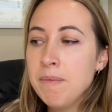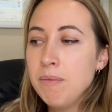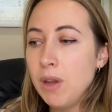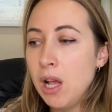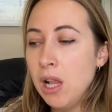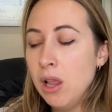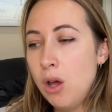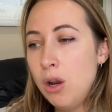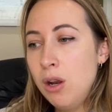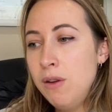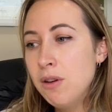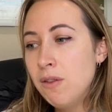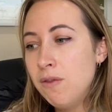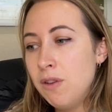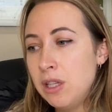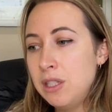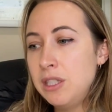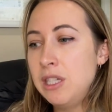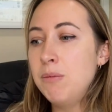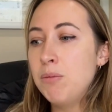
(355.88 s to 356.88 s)
a lot of your
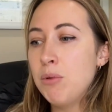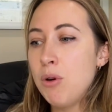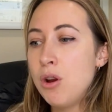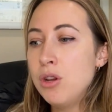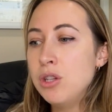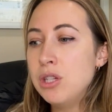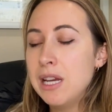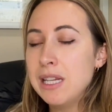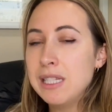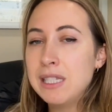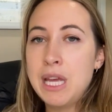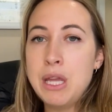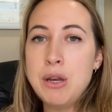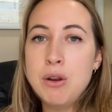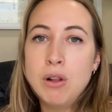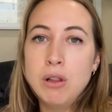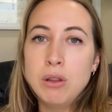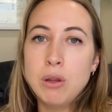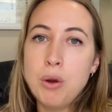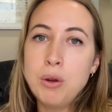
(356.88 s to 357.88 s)
volunteer projects, they're
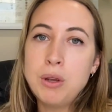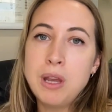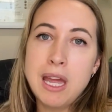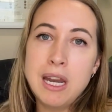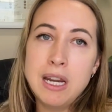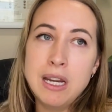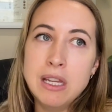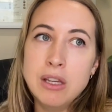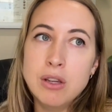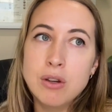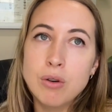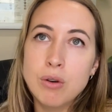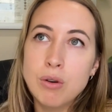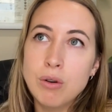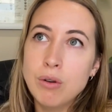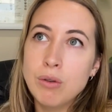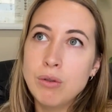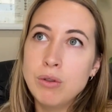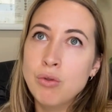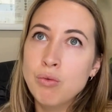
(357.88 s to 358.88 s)
not located in
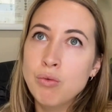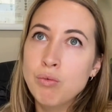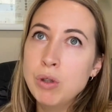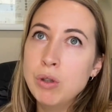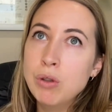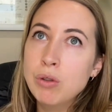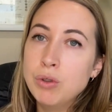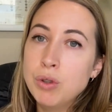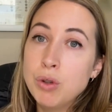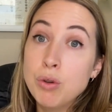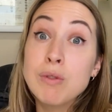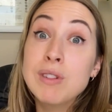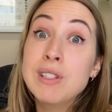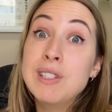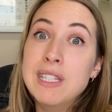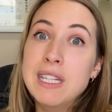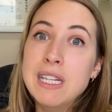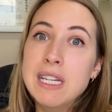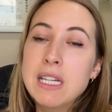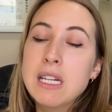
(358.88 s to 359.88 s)
your real
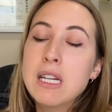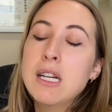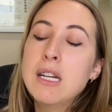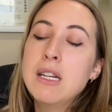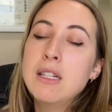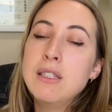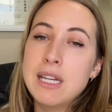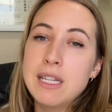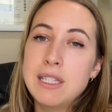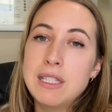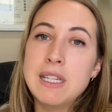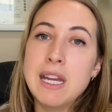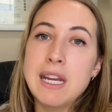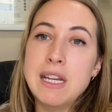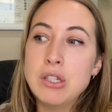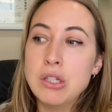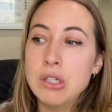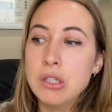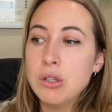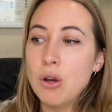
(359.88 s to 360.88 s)
touristy
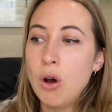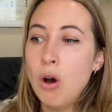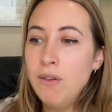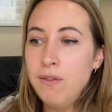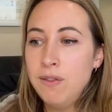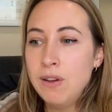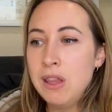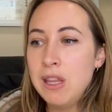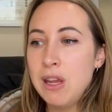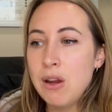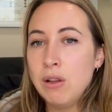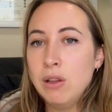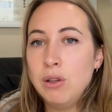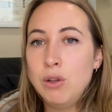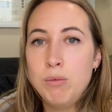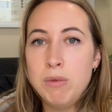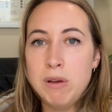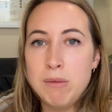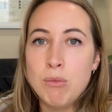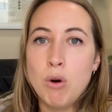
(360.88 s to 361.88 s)
destinations. Often they're a little
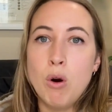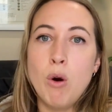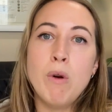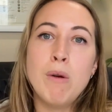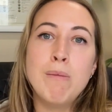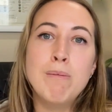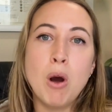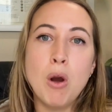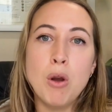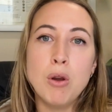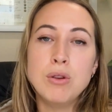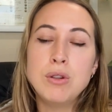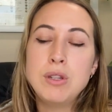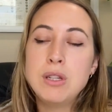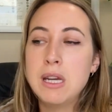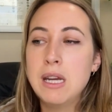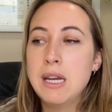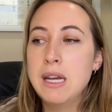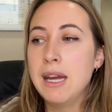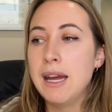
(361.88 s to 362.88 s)
bit more remote,
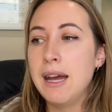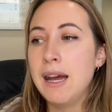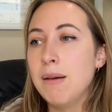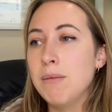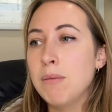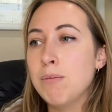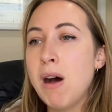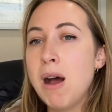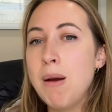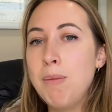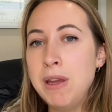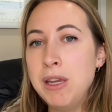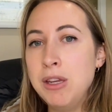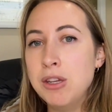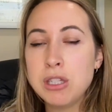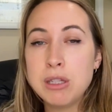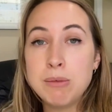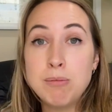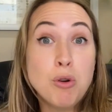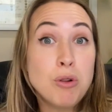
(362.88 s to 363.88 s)
might be in your
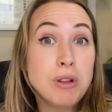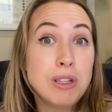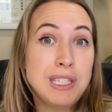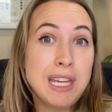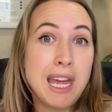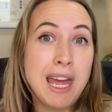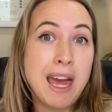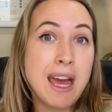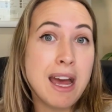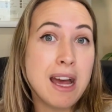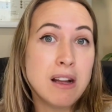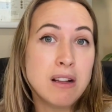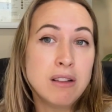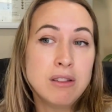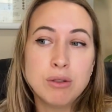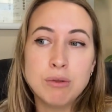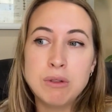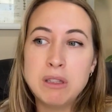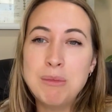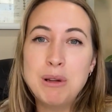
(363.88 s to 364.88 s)
smaller towns
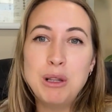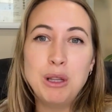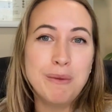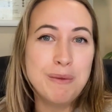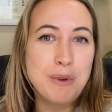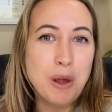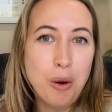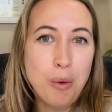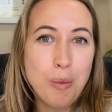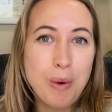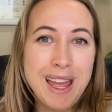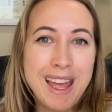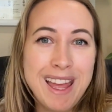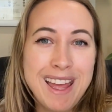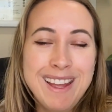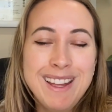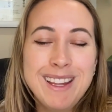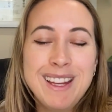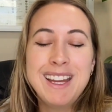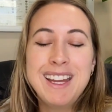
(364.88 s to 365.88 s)
or in the middle of
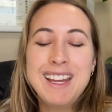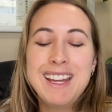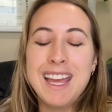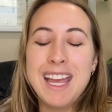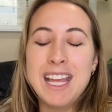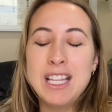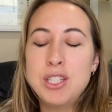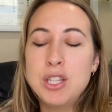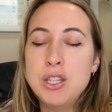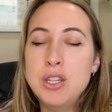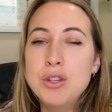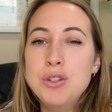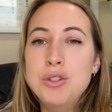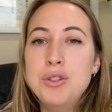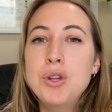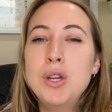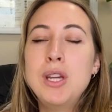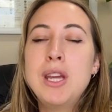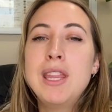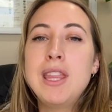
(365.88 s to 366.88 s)
nowhere. And so you
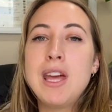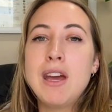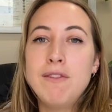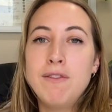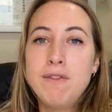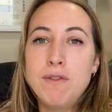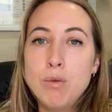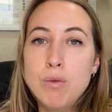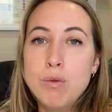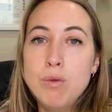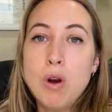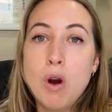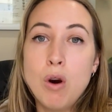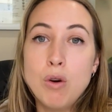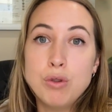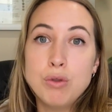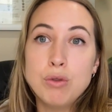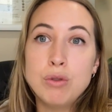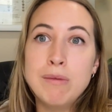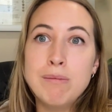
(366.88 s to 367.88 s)
do get that full
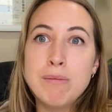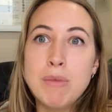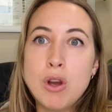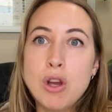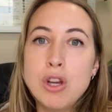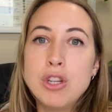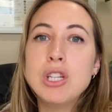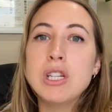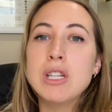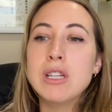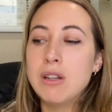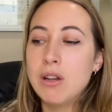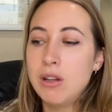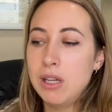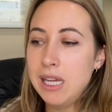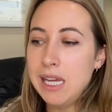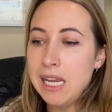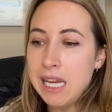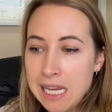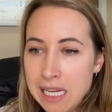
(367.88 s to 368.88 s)
cultural immersion
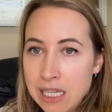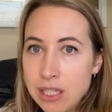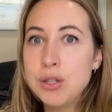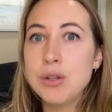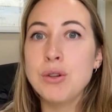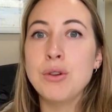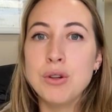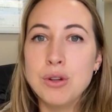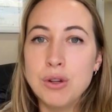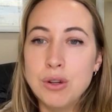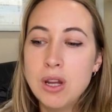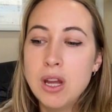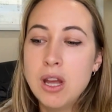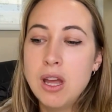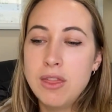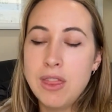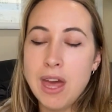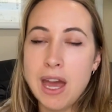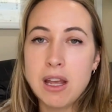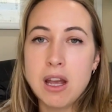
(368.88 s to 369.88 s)
into
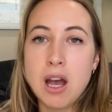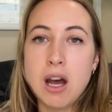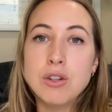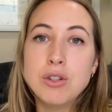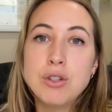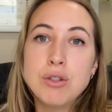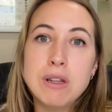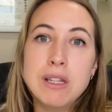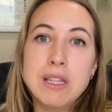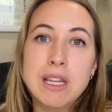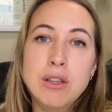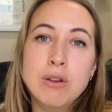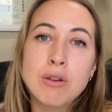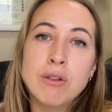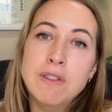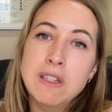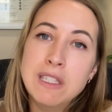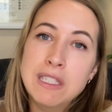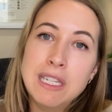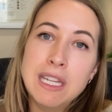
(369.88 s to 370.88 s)
that country that you're
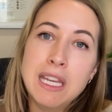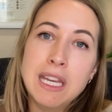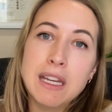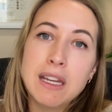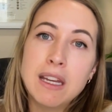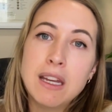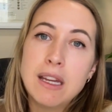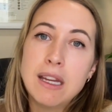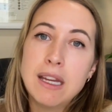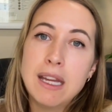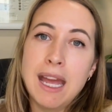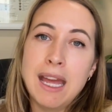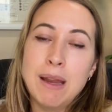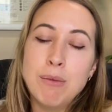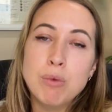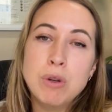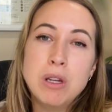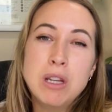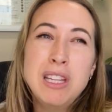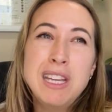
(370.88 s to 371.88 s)
visiting and
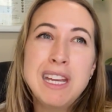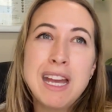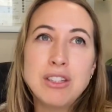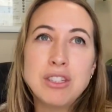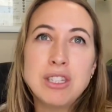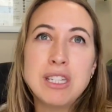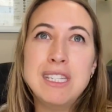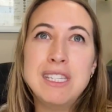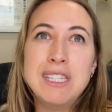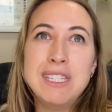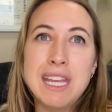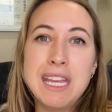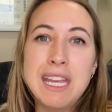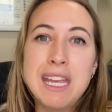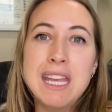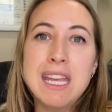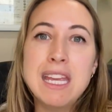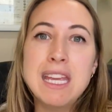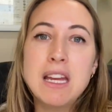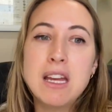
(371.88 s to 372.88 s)
really actually
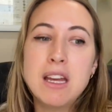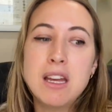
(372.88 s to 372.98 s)
see